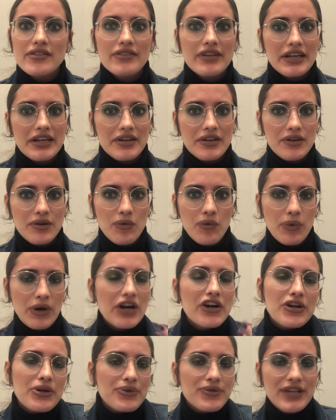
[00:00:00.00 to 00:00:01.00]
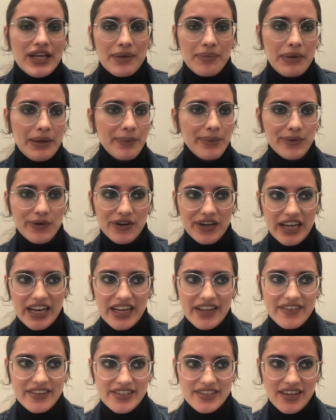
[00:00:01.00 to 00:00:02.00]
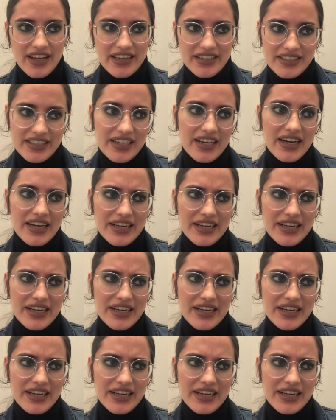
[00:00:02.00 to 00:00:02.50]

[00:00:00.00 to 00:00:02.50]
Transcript: Like, where do you think people are getting this idea,